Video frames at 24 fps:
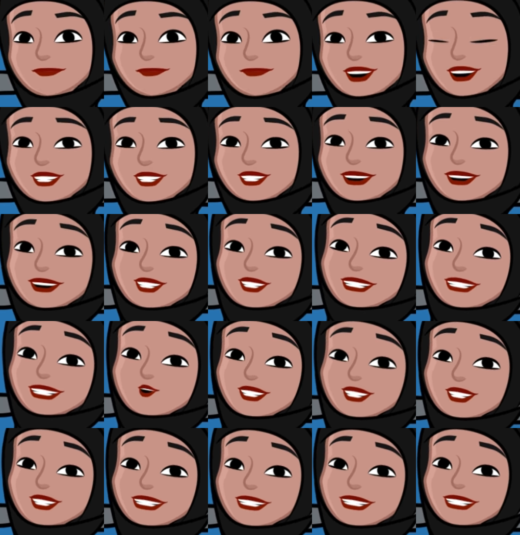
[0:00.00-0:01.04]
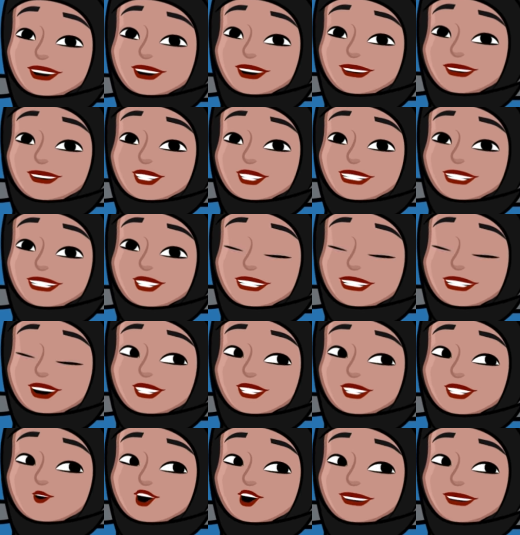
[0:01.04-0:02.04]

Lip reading: By giving students cards containing